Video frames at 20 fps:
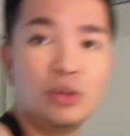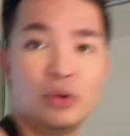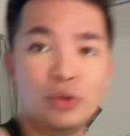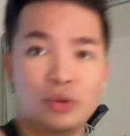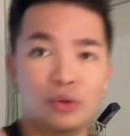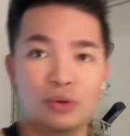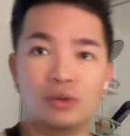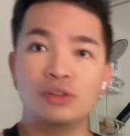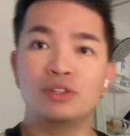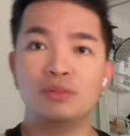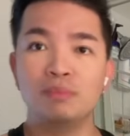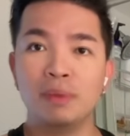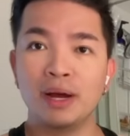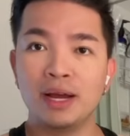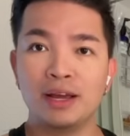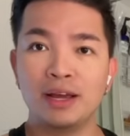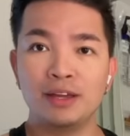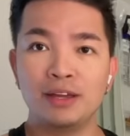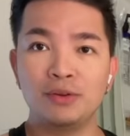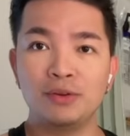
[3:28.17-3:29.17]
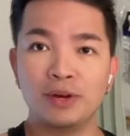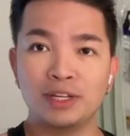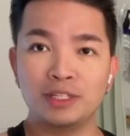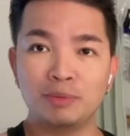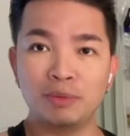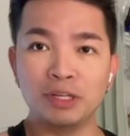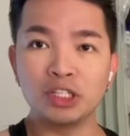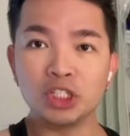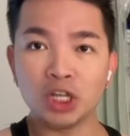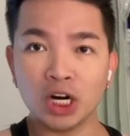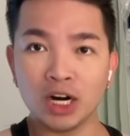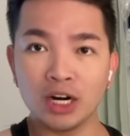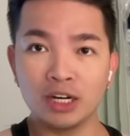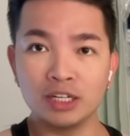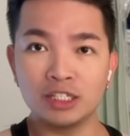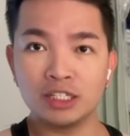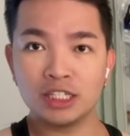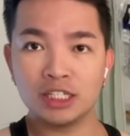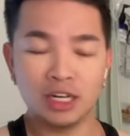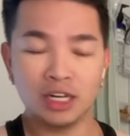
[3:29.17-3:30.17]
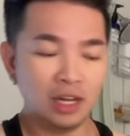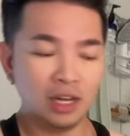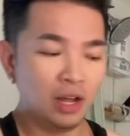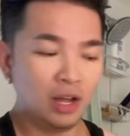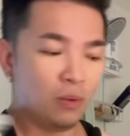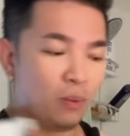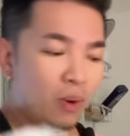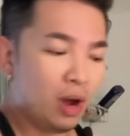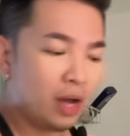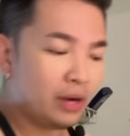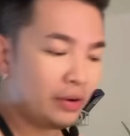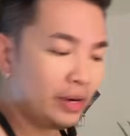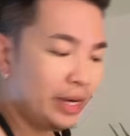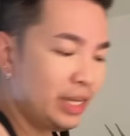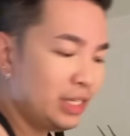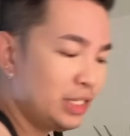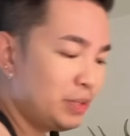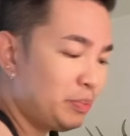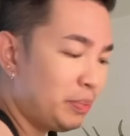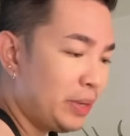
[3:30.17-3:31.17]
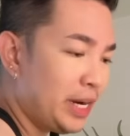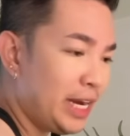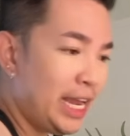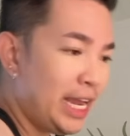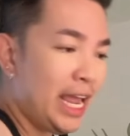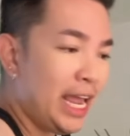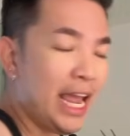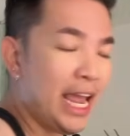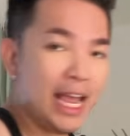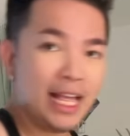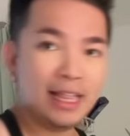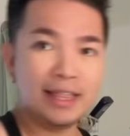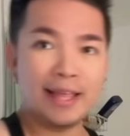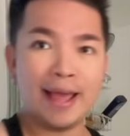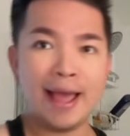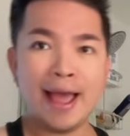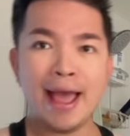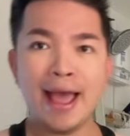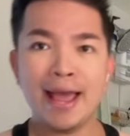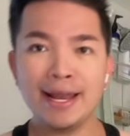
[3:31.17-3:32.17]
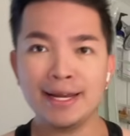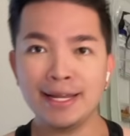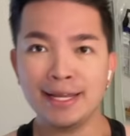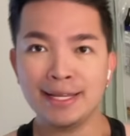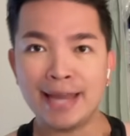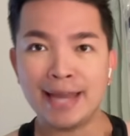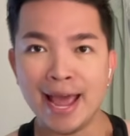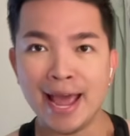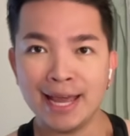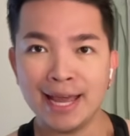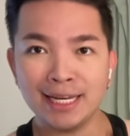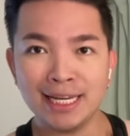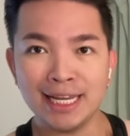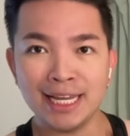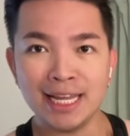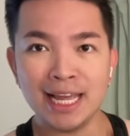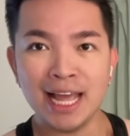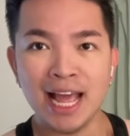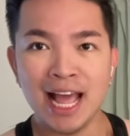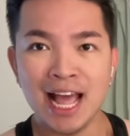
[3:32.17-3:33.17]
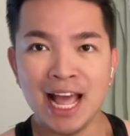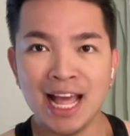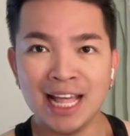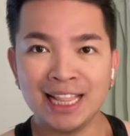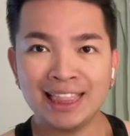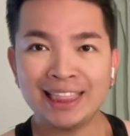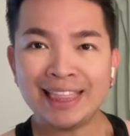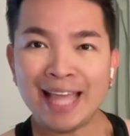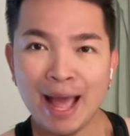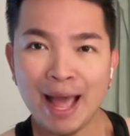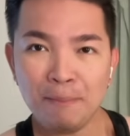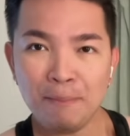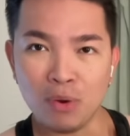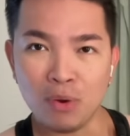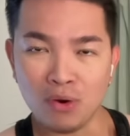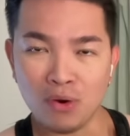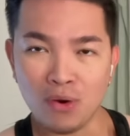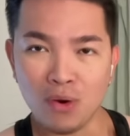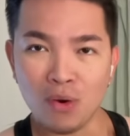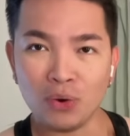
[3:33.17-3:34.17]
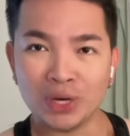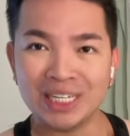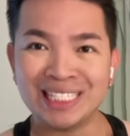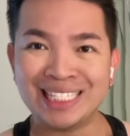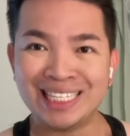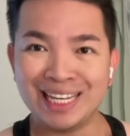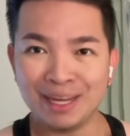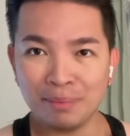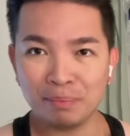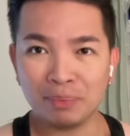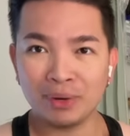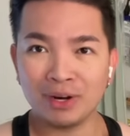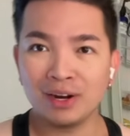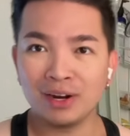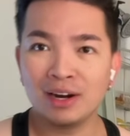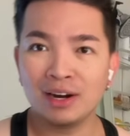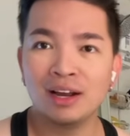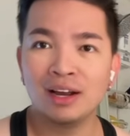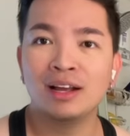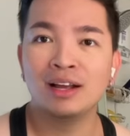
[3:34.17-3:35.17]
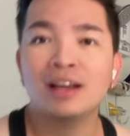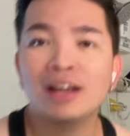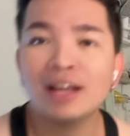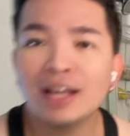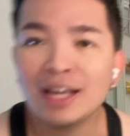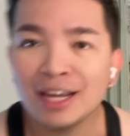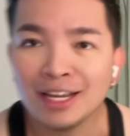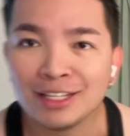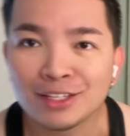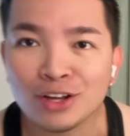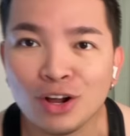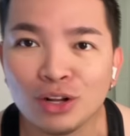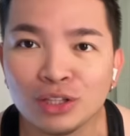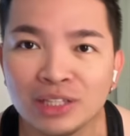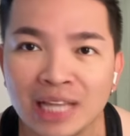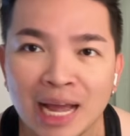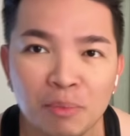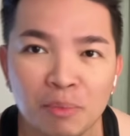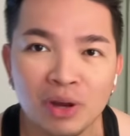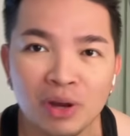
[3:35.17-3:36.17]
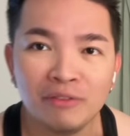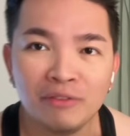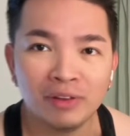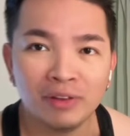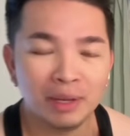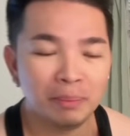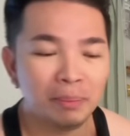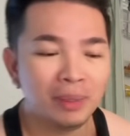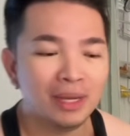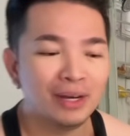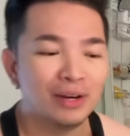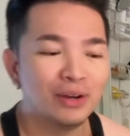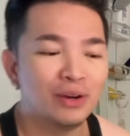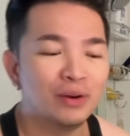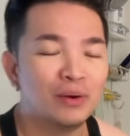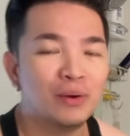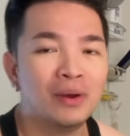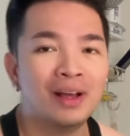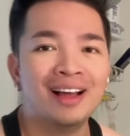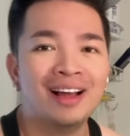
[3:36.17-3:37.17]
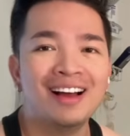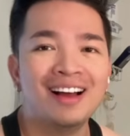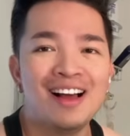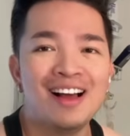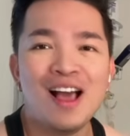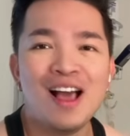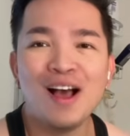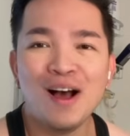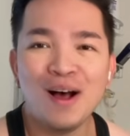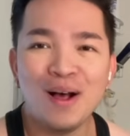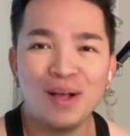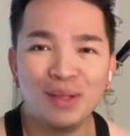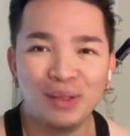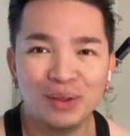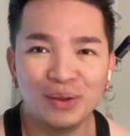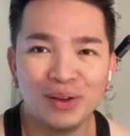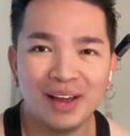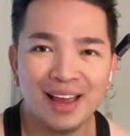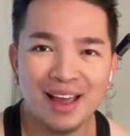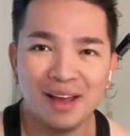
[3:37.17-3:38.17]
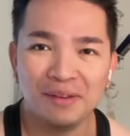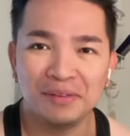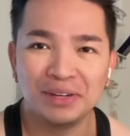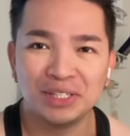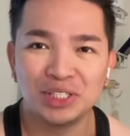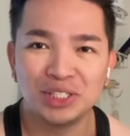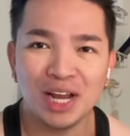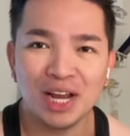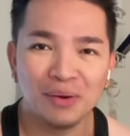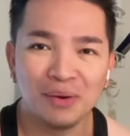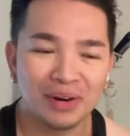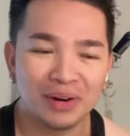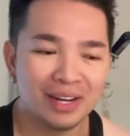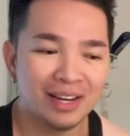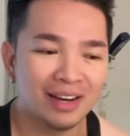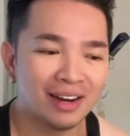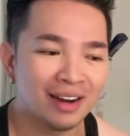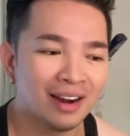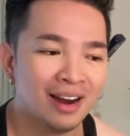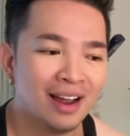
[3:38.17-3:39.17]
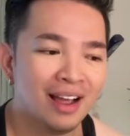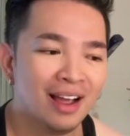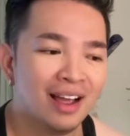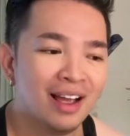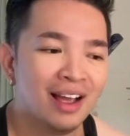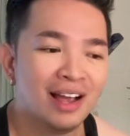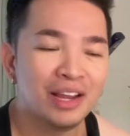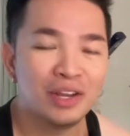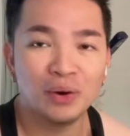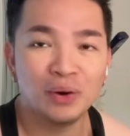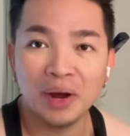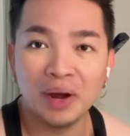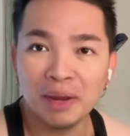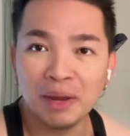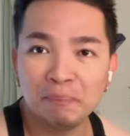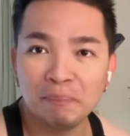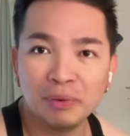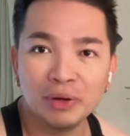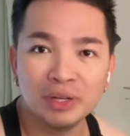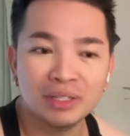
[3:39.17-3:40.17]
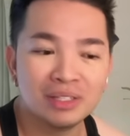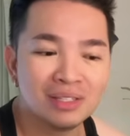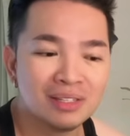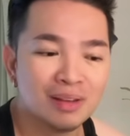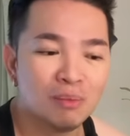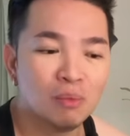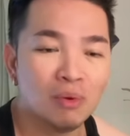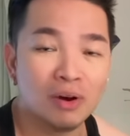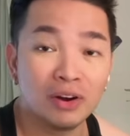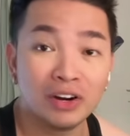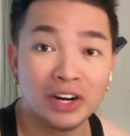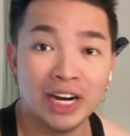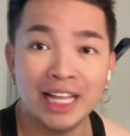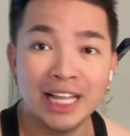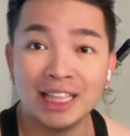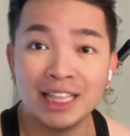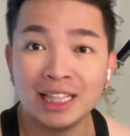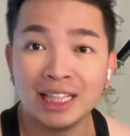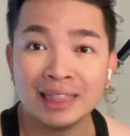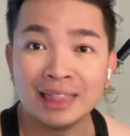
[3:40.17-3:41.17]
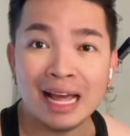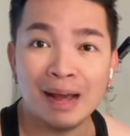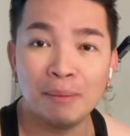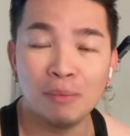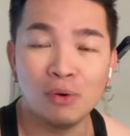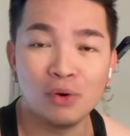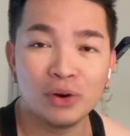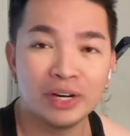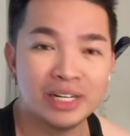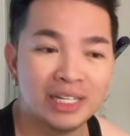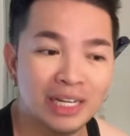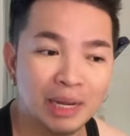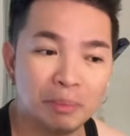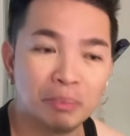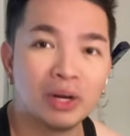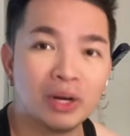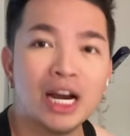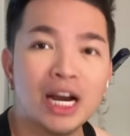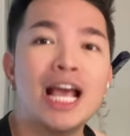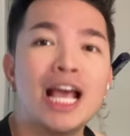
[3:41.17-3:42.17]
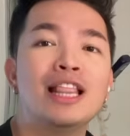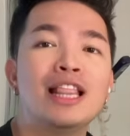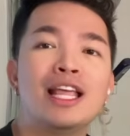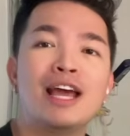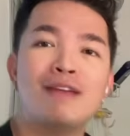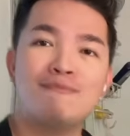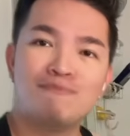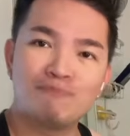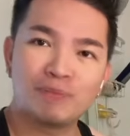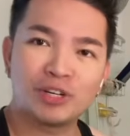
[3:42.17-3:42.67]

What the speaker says: use my USB charged watering spray and the handy dandy tabo or dipper. It's called tabo in Filipino. Although I have a shower here, I put some water in the tabo or dipper and then